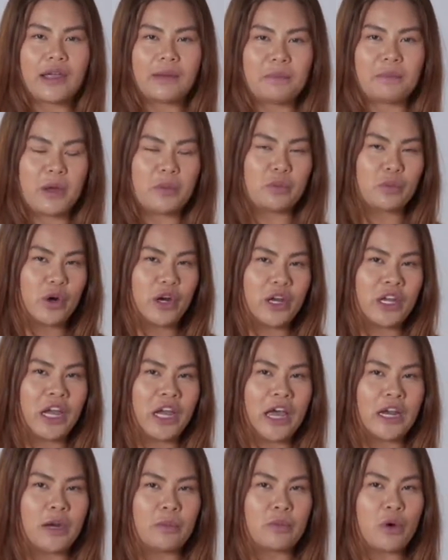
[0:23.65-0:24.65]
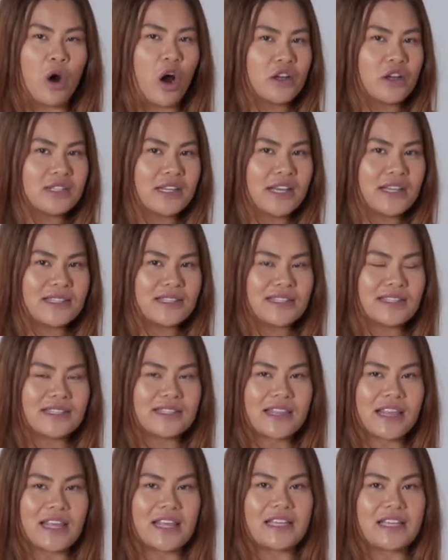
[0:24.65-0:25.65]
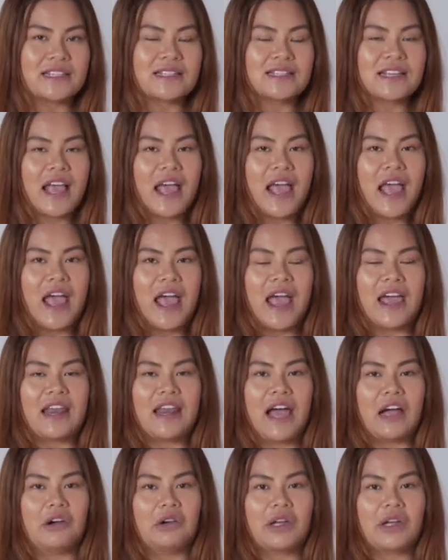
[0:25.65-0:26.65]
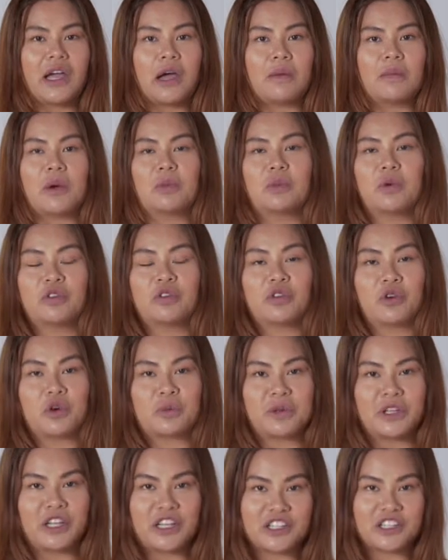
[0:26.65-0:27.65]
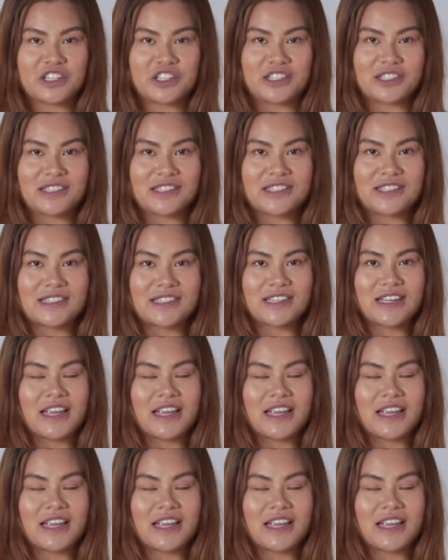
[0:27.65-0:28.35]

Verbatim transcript: my brain kind of processes things and how I come up with formulations.